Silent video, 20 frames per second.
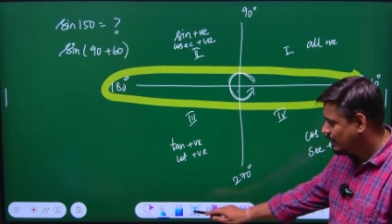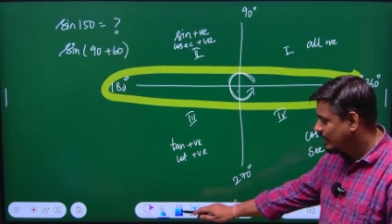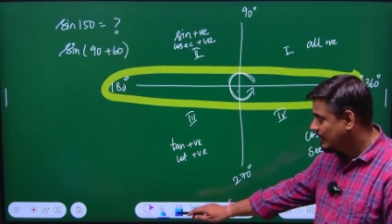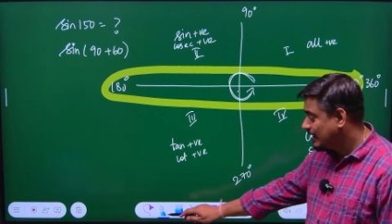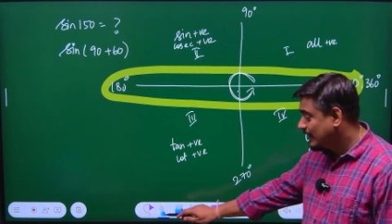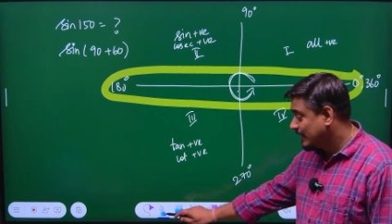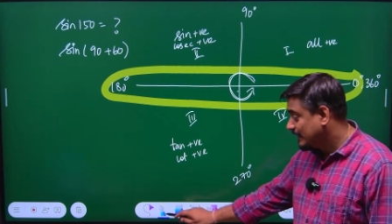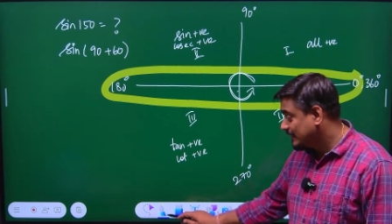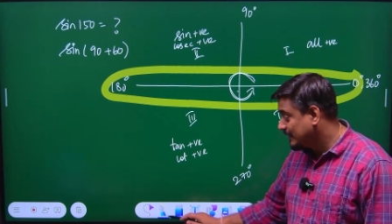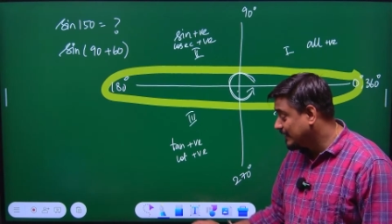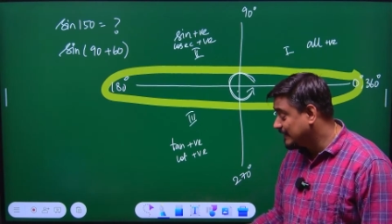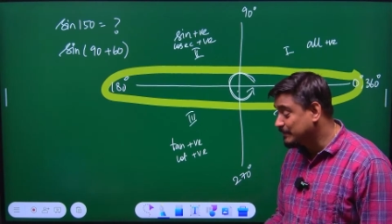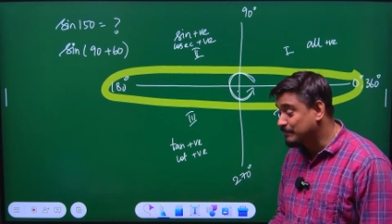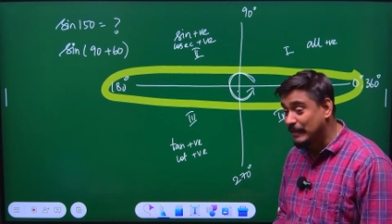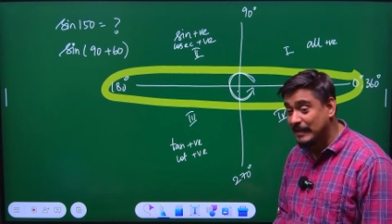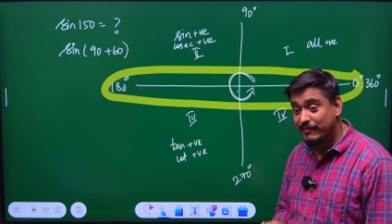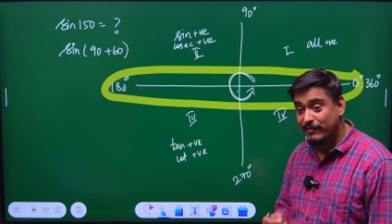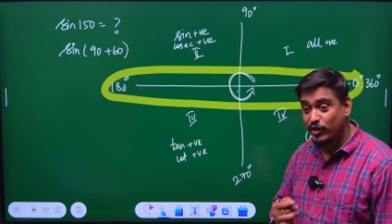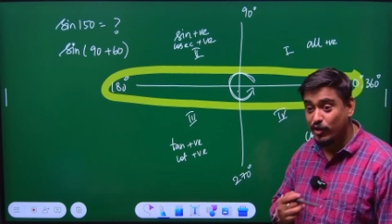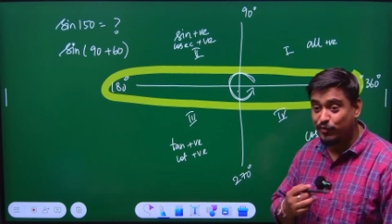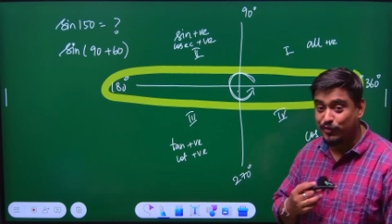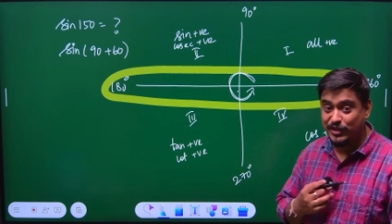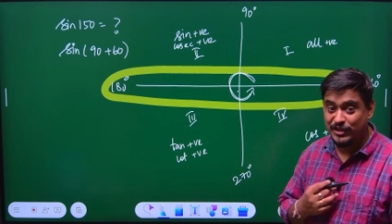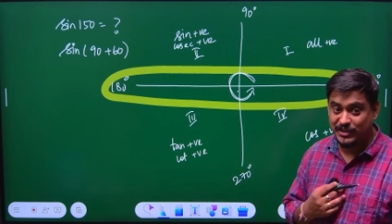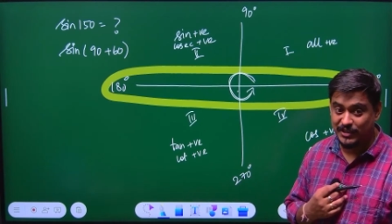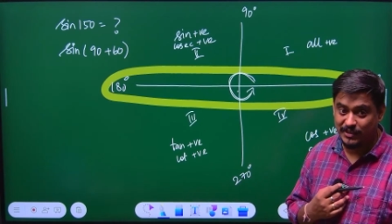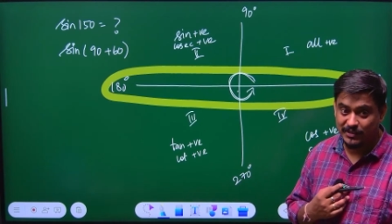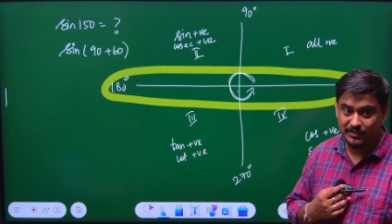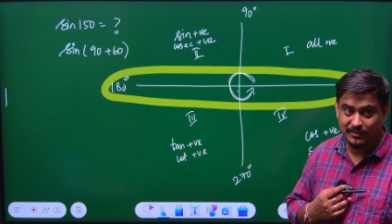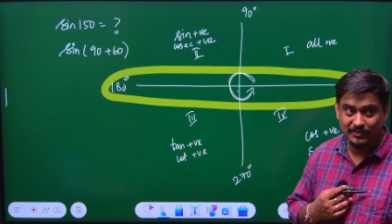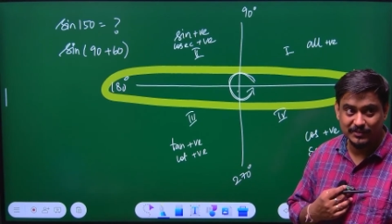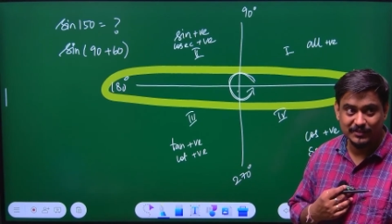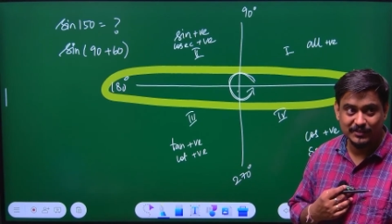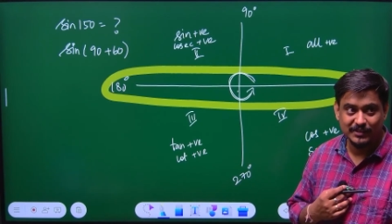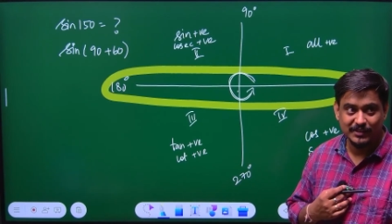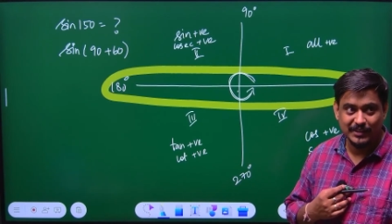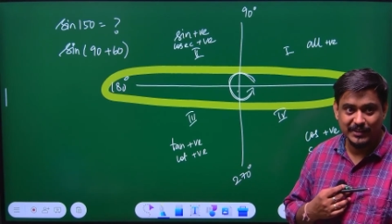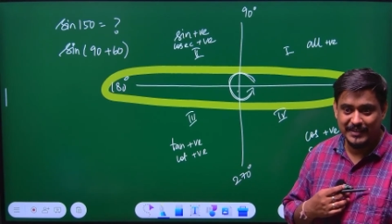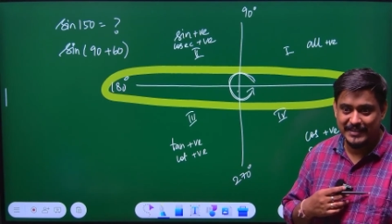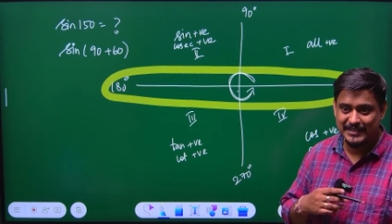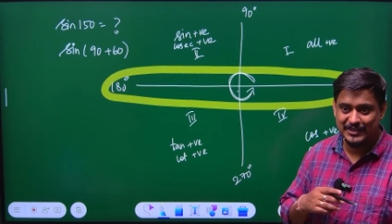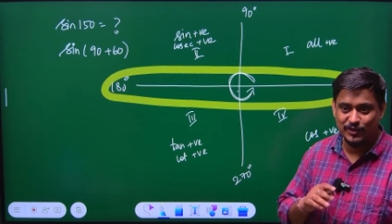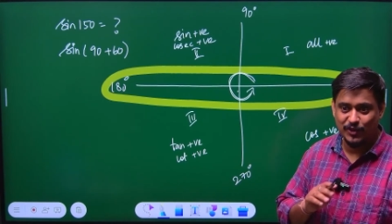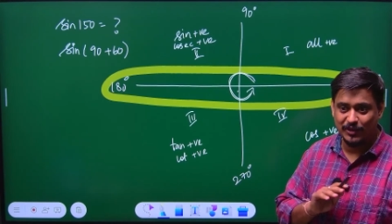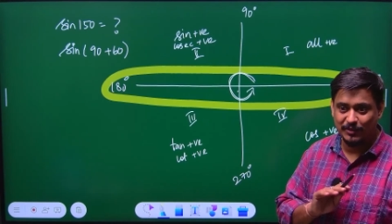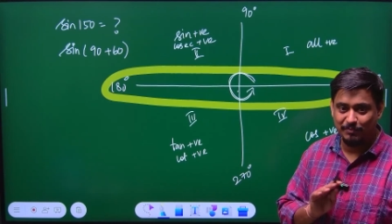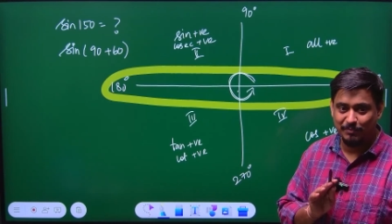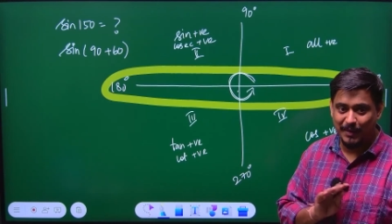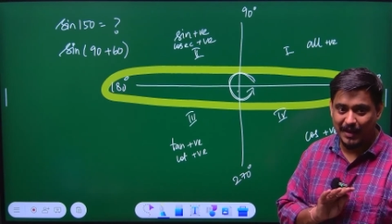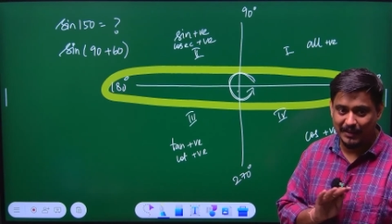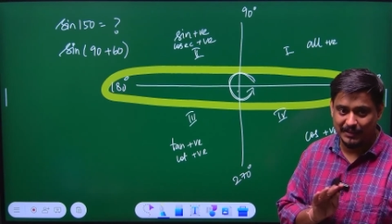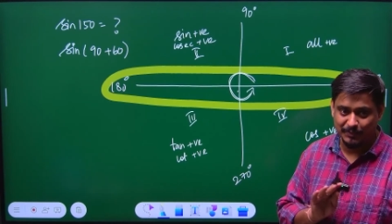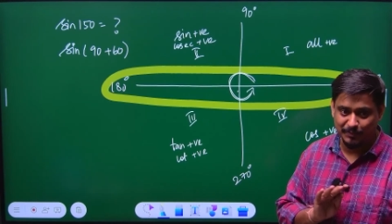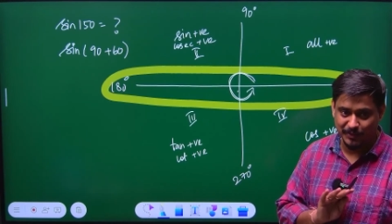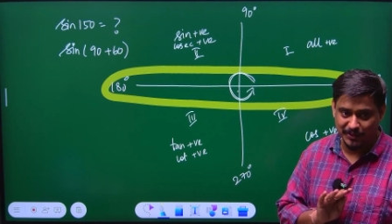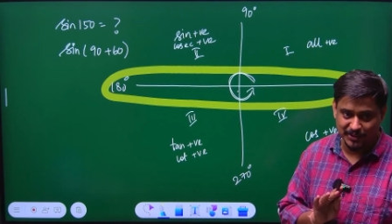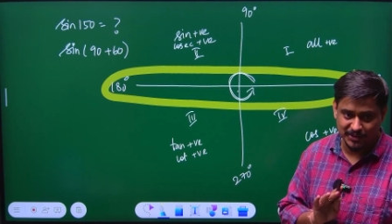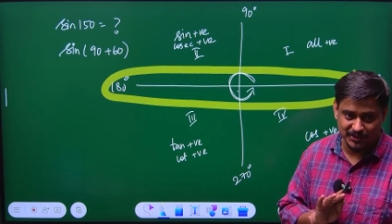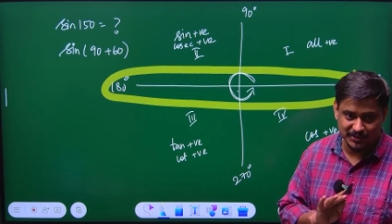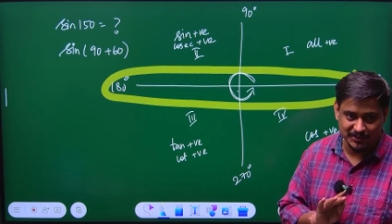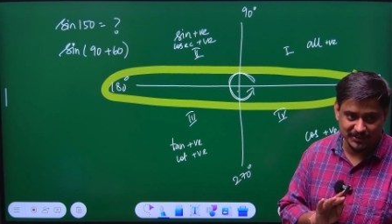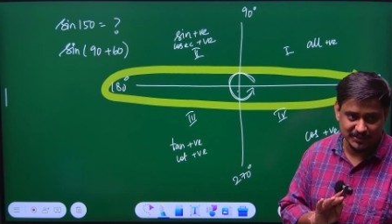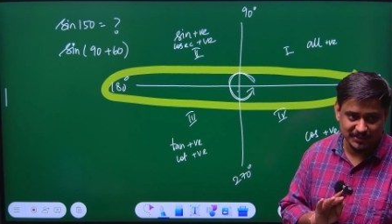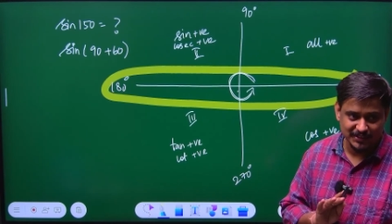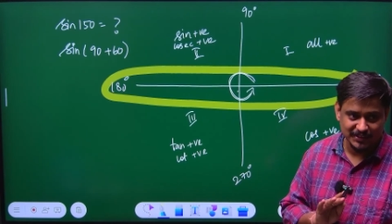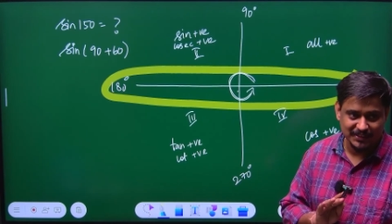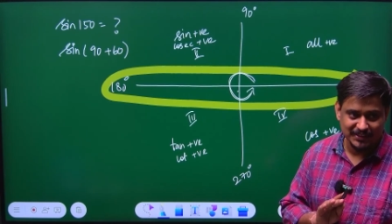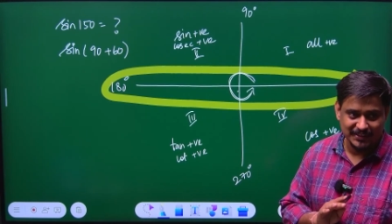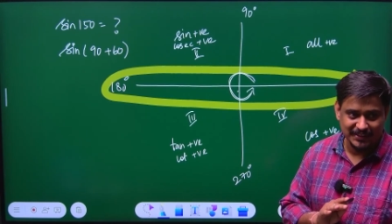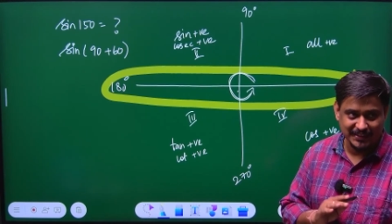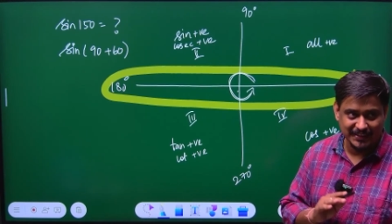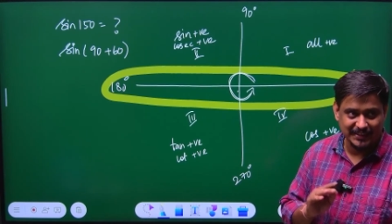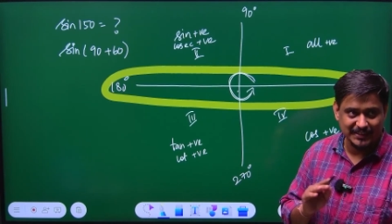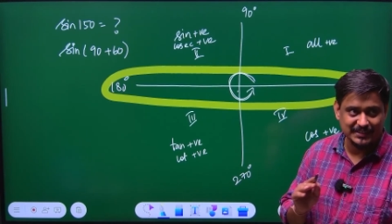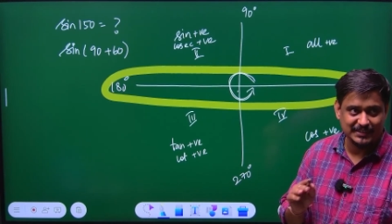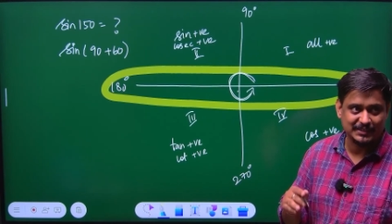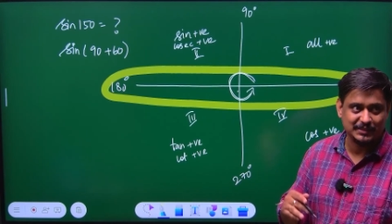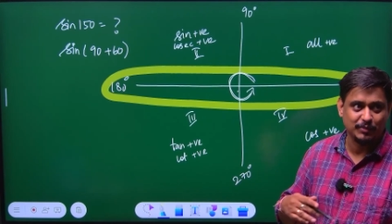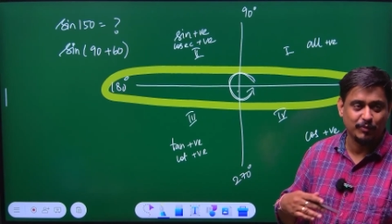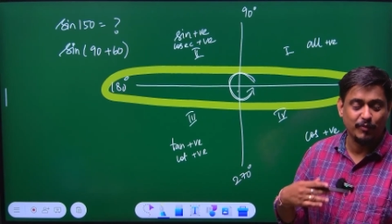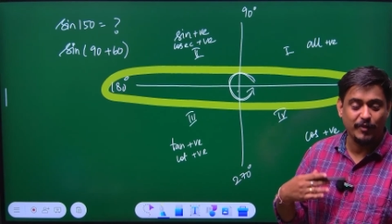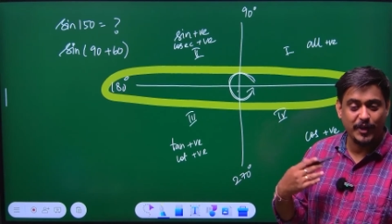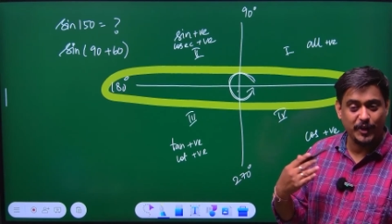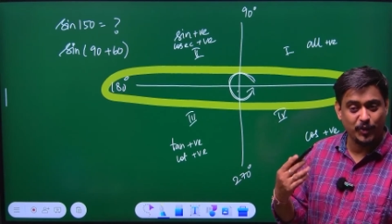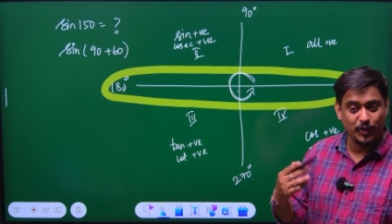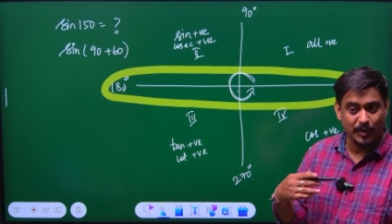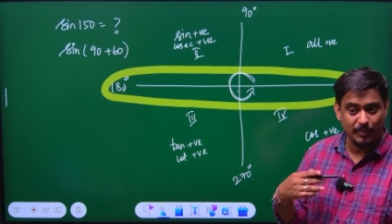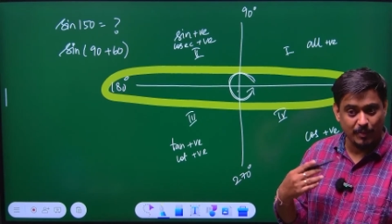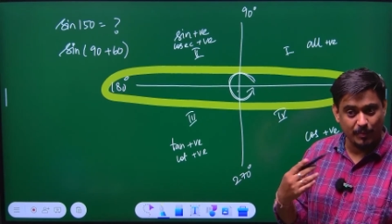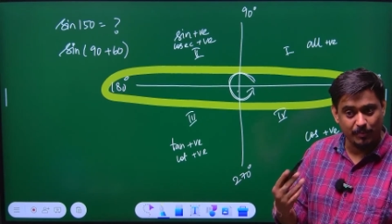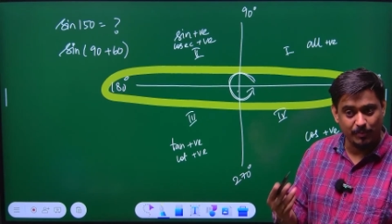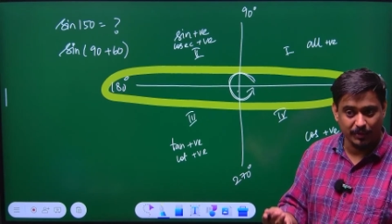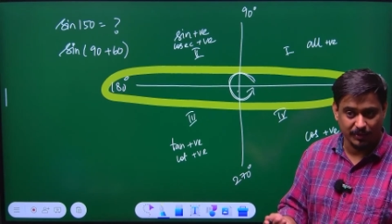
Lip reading: This is my way of teaching. It is not math much. It is the way to remember.